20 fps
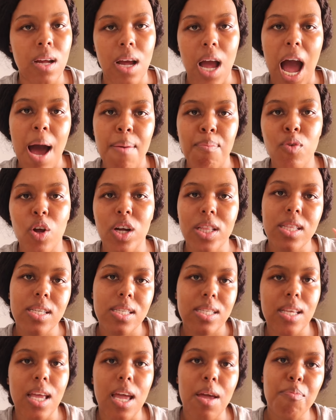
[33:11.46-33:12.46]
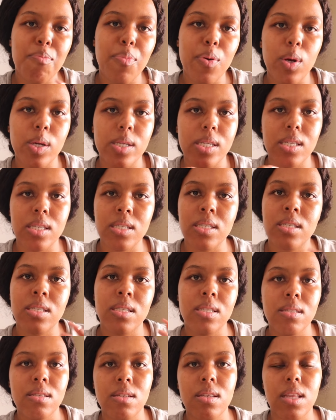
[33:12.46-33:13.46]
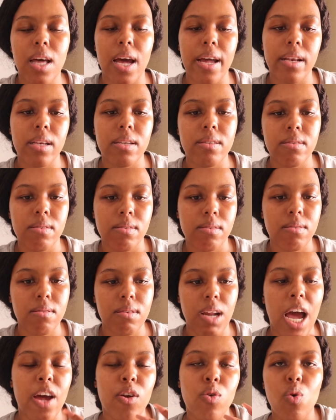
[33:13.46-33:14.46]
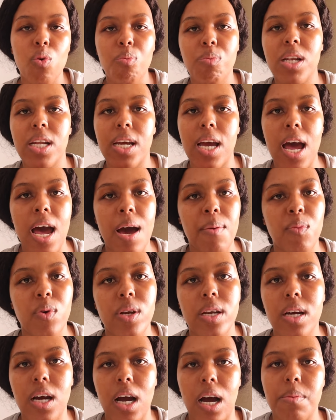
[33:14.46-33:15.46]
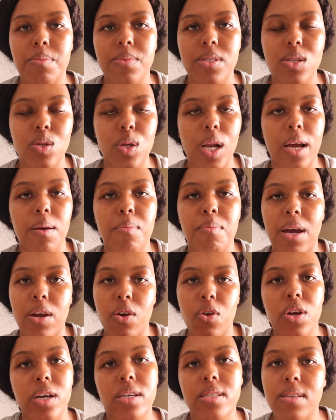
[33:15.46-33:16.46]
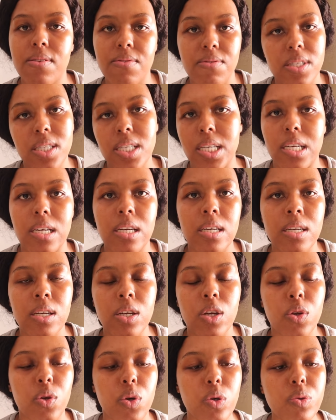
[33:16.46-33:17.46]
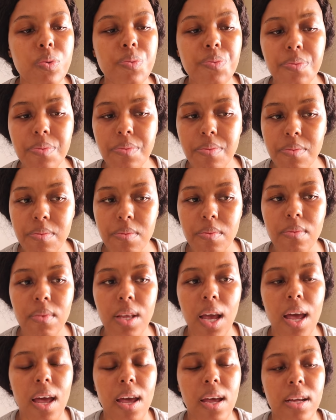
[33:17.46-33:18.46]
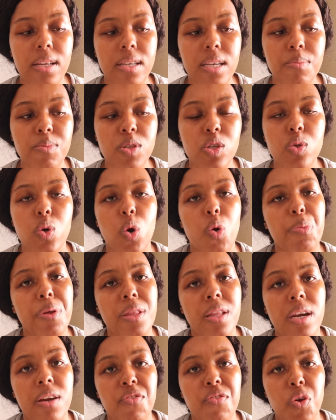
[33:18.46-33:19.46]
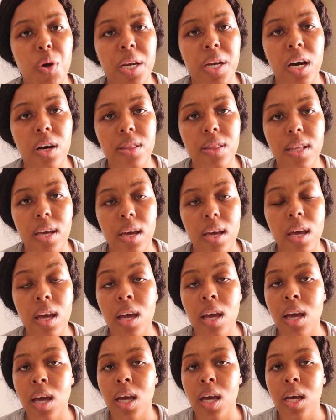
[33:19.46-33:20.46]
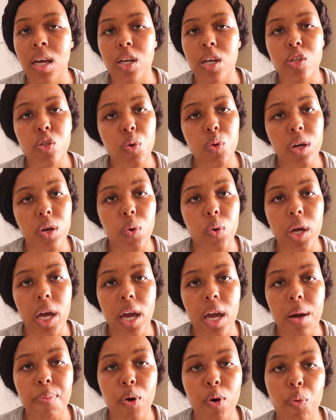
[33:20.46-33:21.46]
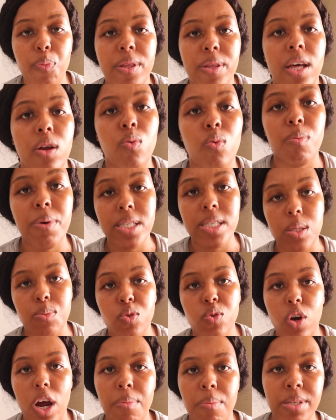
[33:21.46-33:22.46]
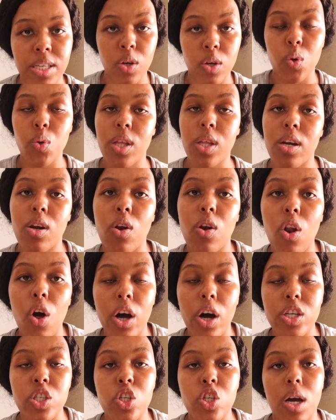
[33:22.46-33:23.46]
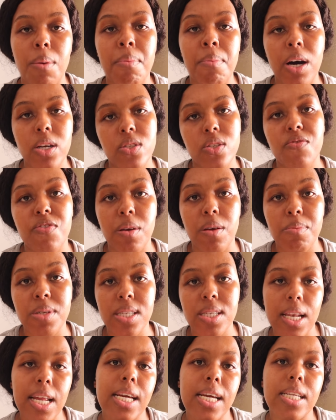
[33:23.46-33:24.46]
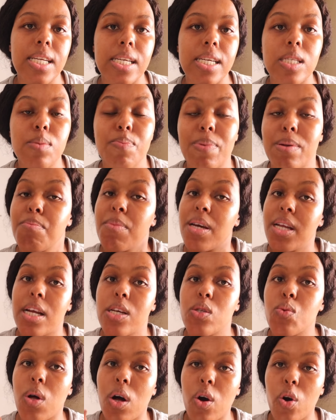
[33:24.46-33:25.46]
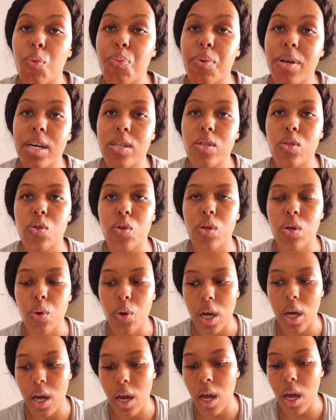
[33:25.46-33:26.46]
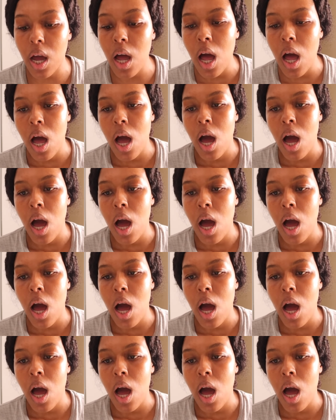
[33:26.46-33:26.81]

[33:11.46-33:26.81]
I'm not the same person that I normally am when it comes to like my creativity, you know? And I'm just hoping that everyone out there is doing okay. I'm hoping that all my subscribers, I know that a large amount of them is ladies, but men as well, I hope you guys are doing okay.